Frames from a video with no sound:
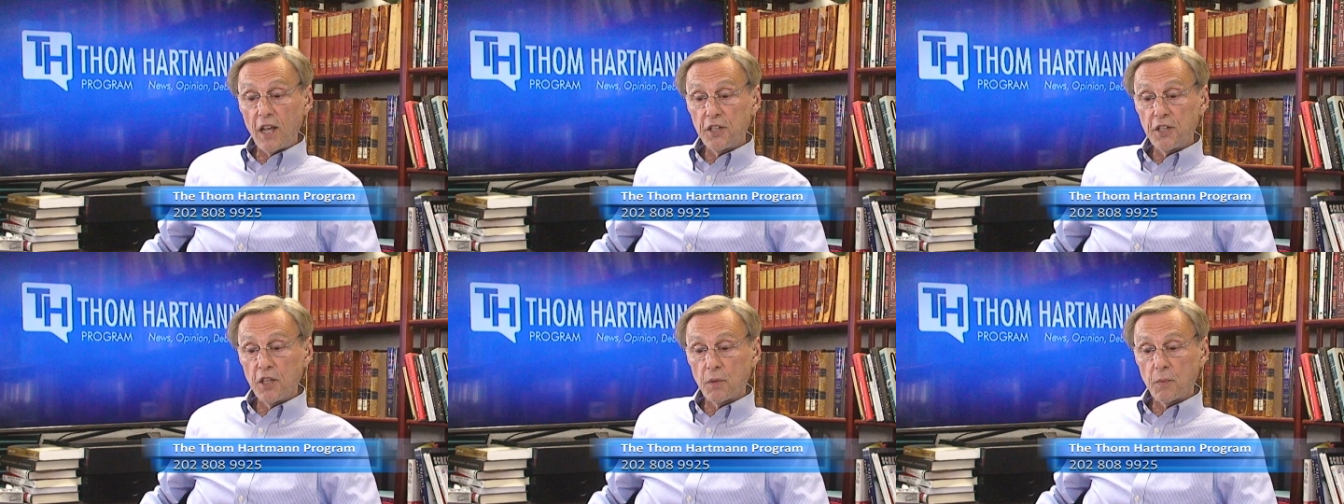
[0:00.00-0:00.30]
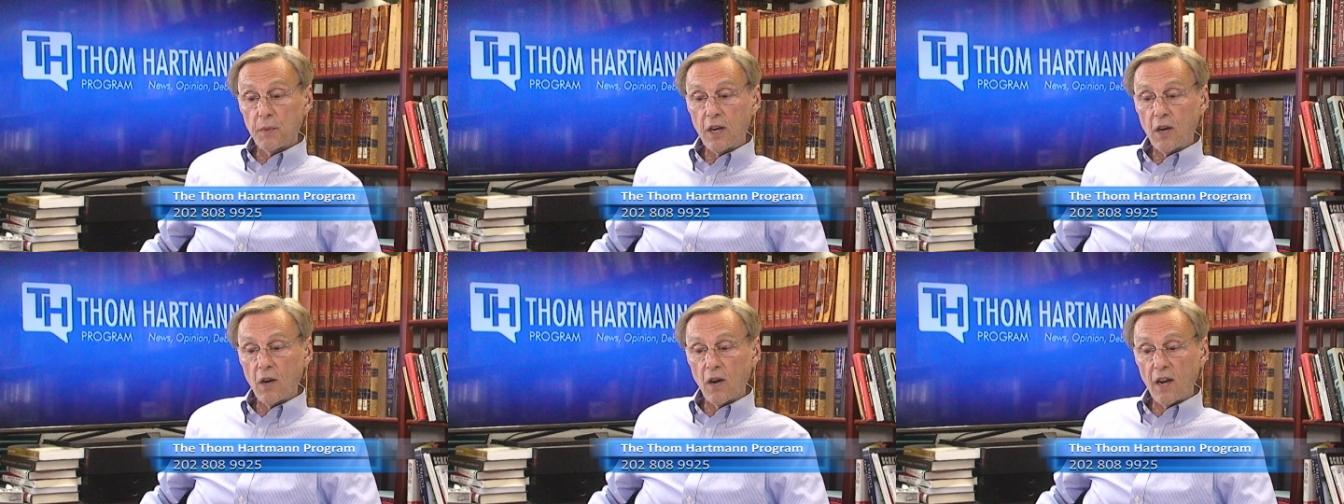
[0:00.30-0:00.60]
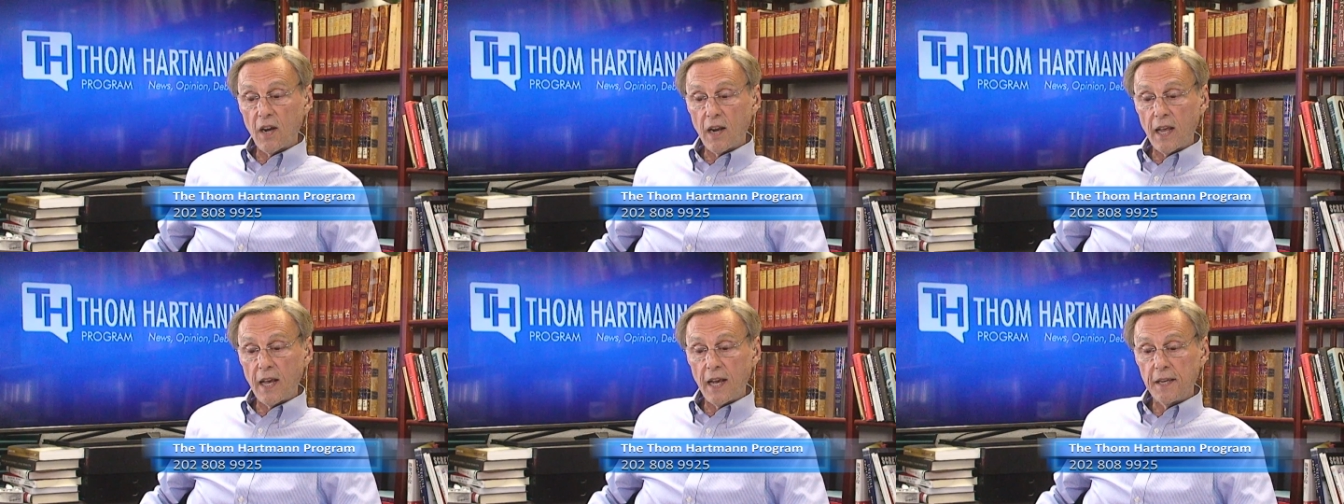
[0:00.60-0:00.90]
You'll
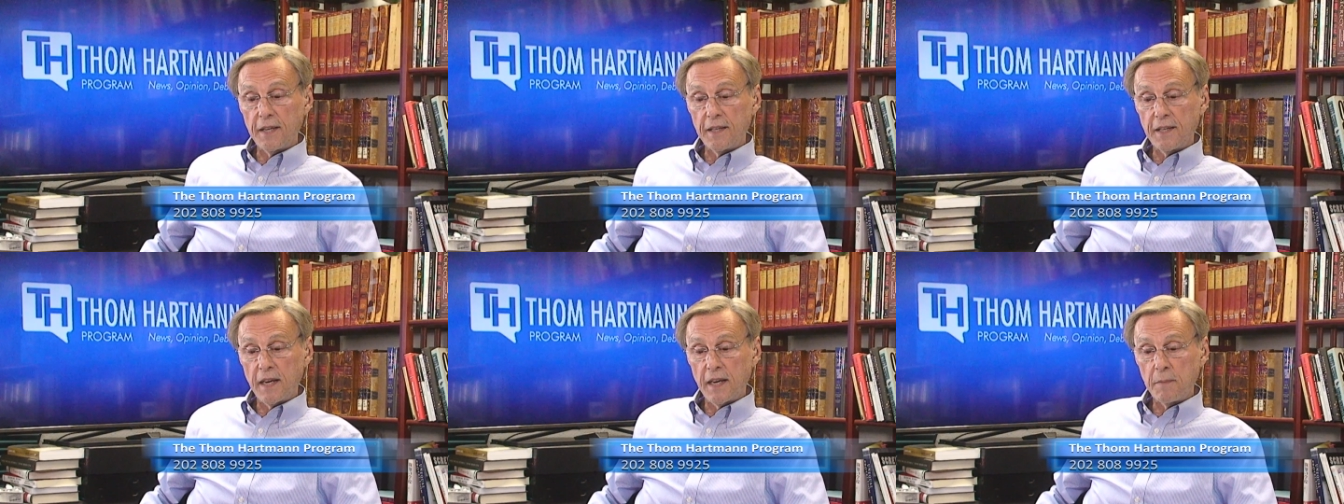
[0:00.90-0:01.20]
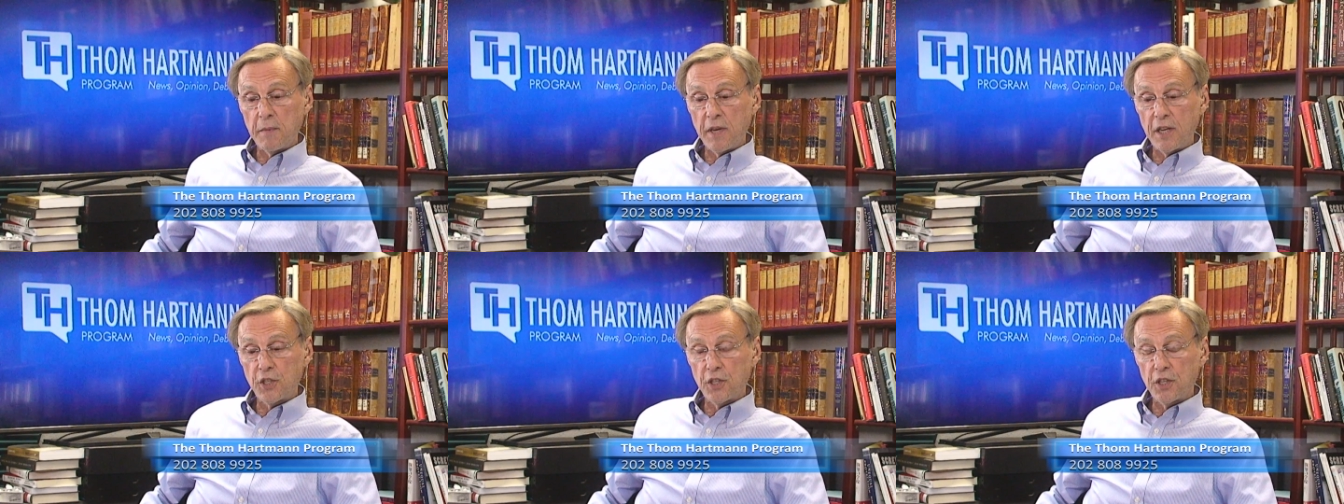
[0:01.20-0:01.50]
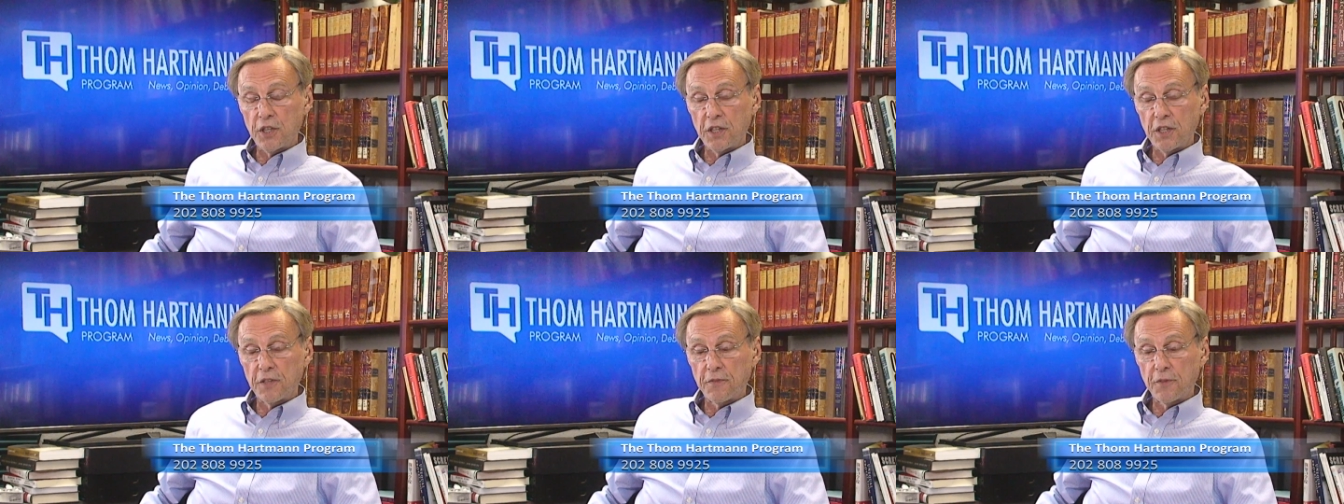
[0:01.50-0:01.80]
recall I, I,
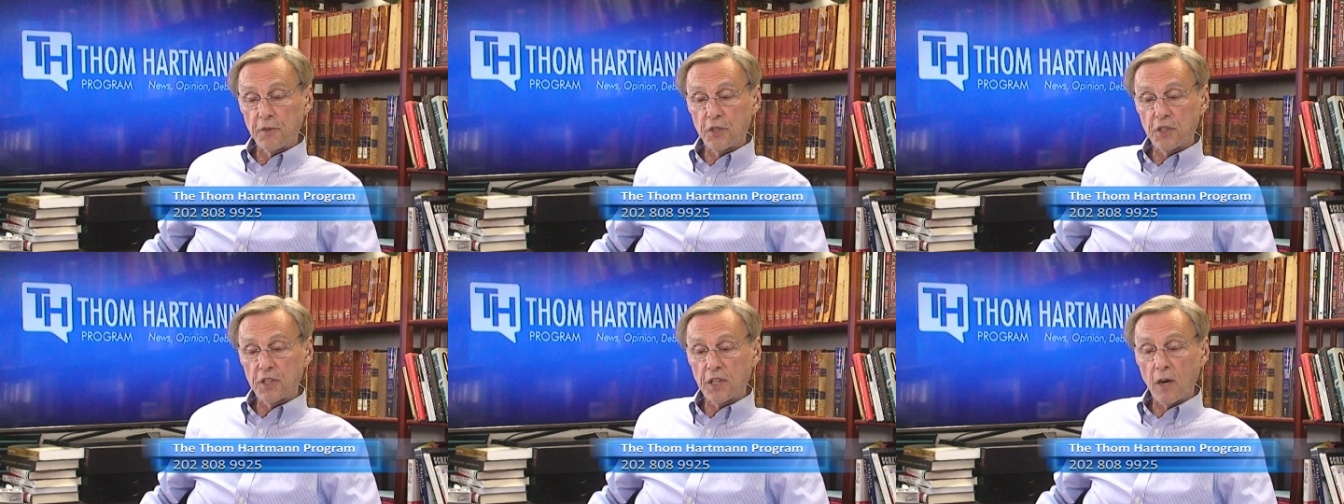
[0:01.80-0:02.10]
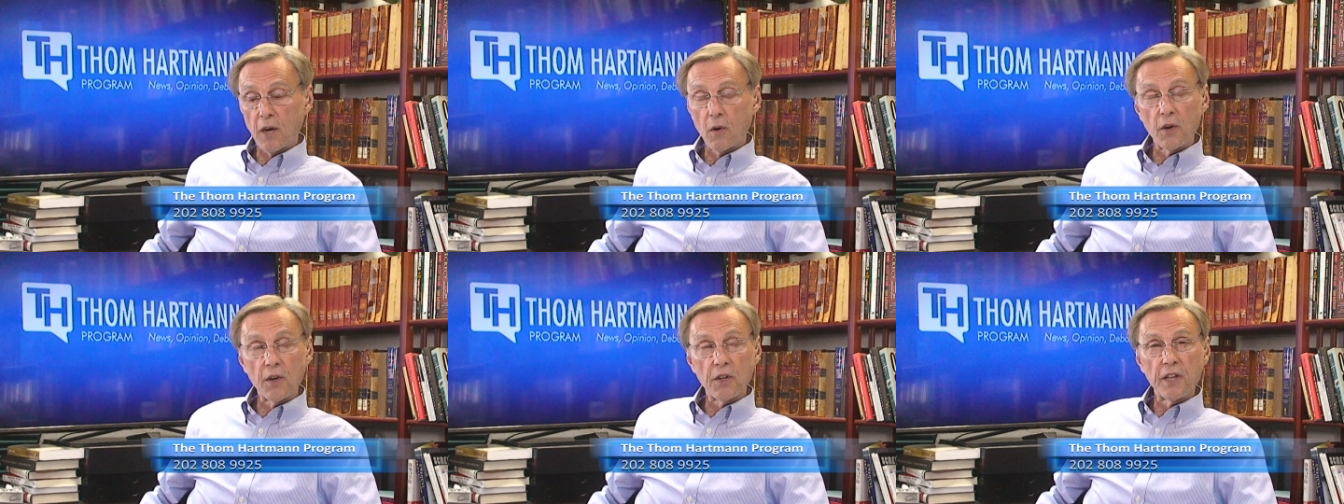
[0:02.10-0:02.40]
mentioned in the first hour